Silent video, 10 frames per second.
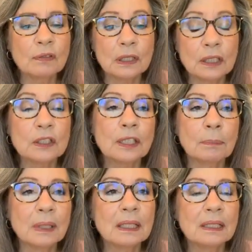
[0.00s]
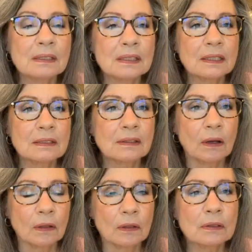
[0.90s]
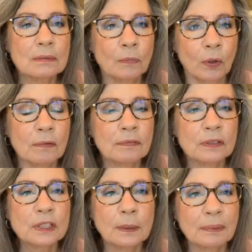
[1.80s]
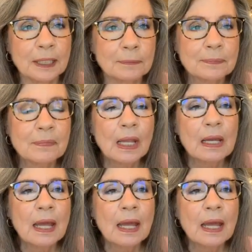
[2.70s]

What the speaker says: If you need shipping, it's $6 more for shipping.